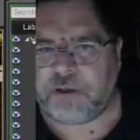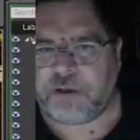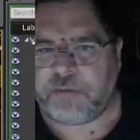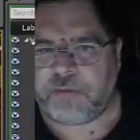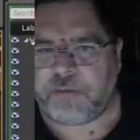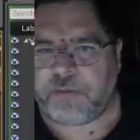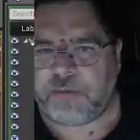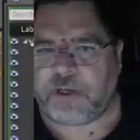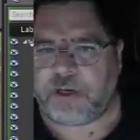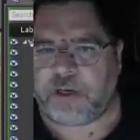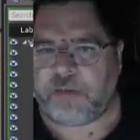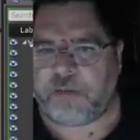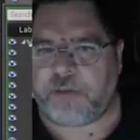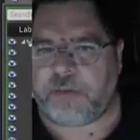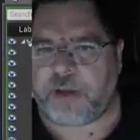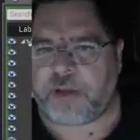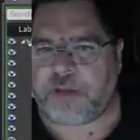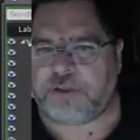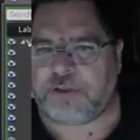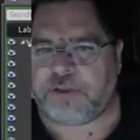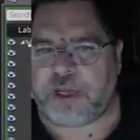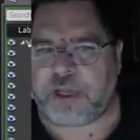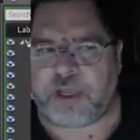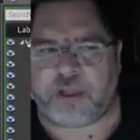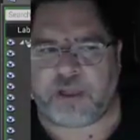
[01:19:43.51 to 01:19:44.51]
I mean, you got an
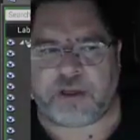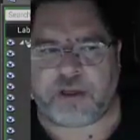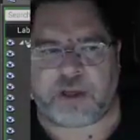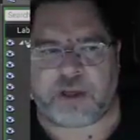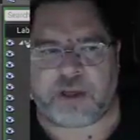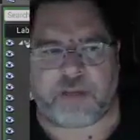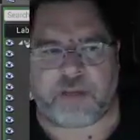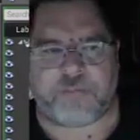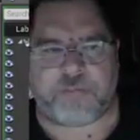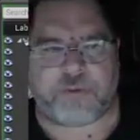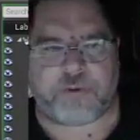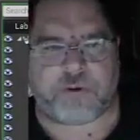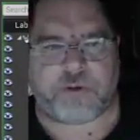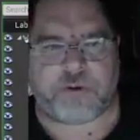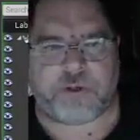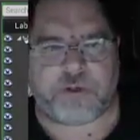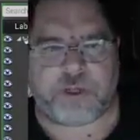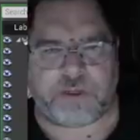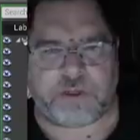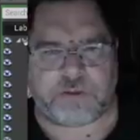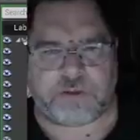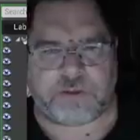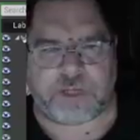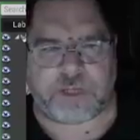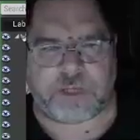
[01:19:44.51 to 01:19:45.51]
Apache helicopter, you
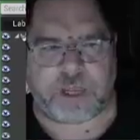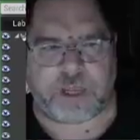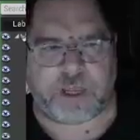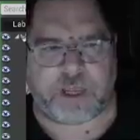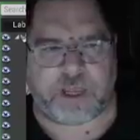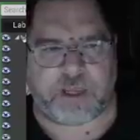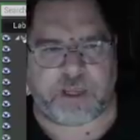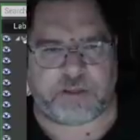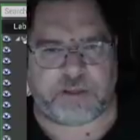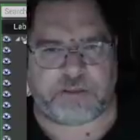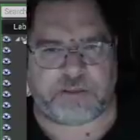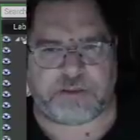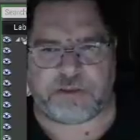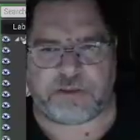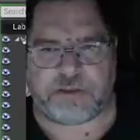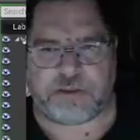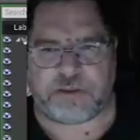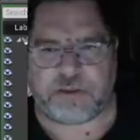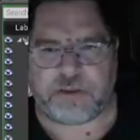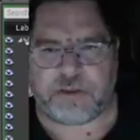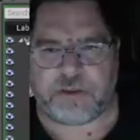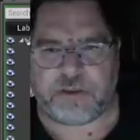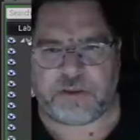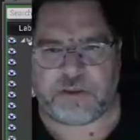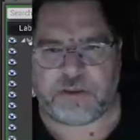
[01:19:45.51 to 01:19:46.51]
got tanks,
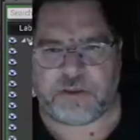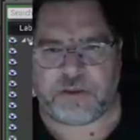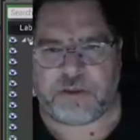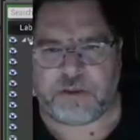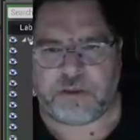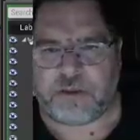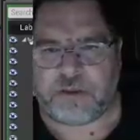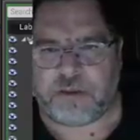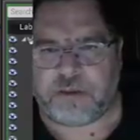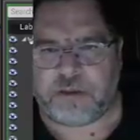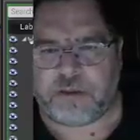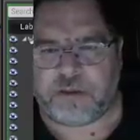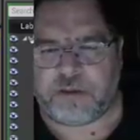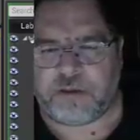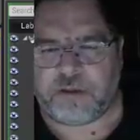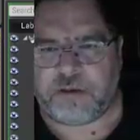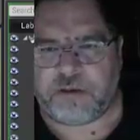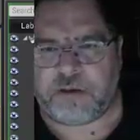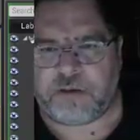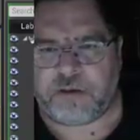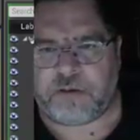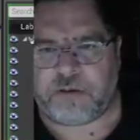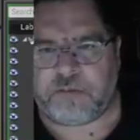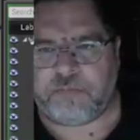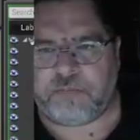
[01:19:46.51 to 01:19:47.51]
you
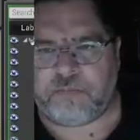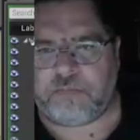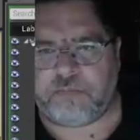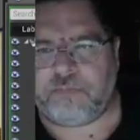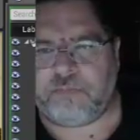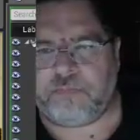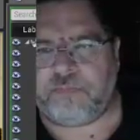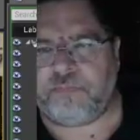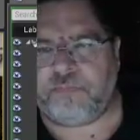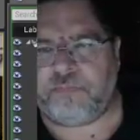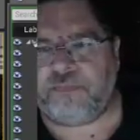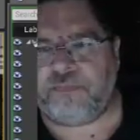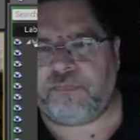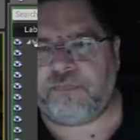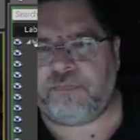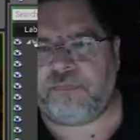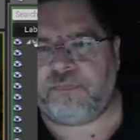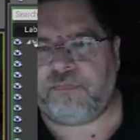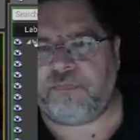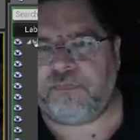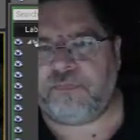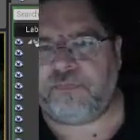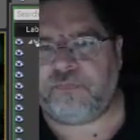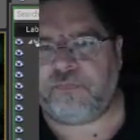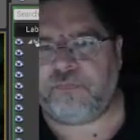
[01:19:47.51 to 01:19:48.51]
got
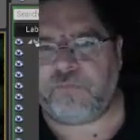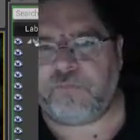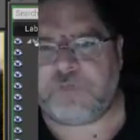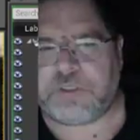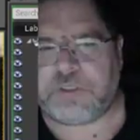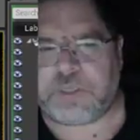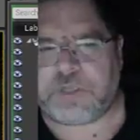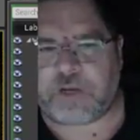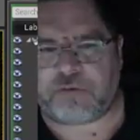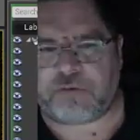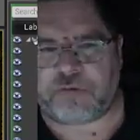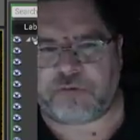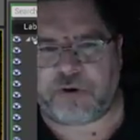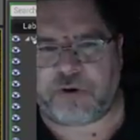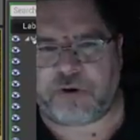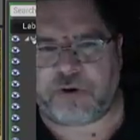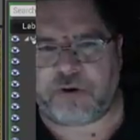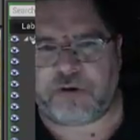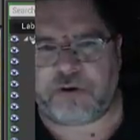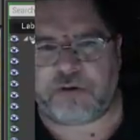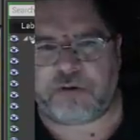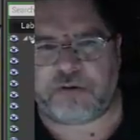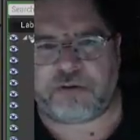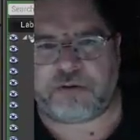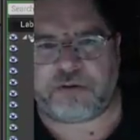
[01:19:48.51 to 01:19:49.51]
scout
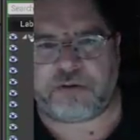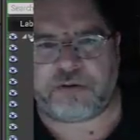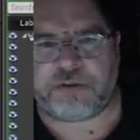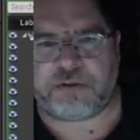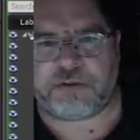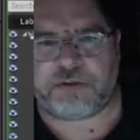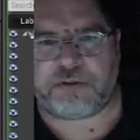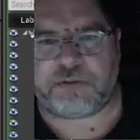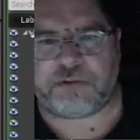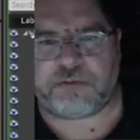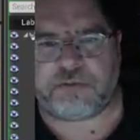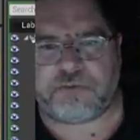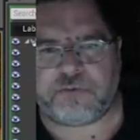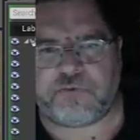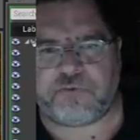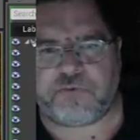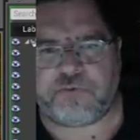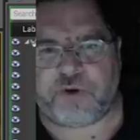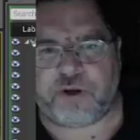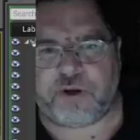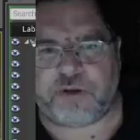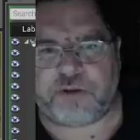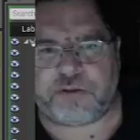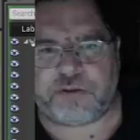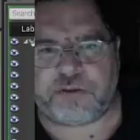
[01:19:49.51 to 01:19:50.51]
cars,
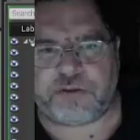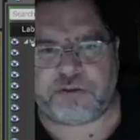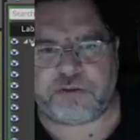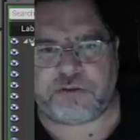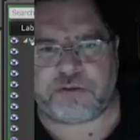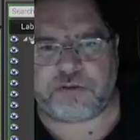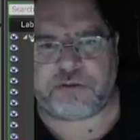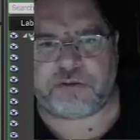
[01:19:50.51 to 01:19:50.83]
trucks.